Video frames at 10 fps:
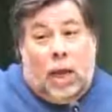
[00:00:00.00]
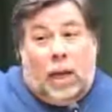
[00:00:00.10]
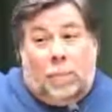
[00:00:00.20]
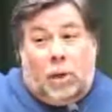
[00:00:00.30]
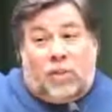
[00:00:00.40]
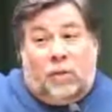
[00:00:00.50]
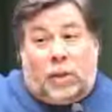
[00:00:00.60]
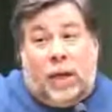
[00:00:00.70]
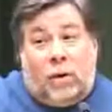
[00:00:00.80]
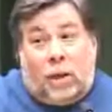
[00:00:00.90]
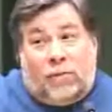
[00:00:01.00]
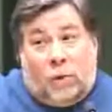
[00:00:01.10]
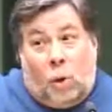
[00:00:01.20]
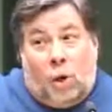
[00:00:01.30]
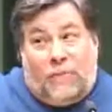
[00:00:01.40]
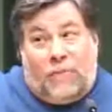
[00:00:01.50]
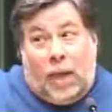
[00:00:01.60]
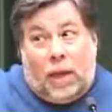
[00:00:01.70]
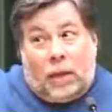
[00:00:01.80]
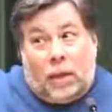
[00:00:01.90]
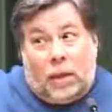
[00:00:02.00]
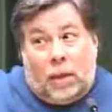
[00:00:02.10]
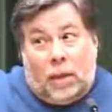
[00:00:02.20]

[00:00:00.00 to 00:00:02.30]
And he put his foot down on the floor and it failed.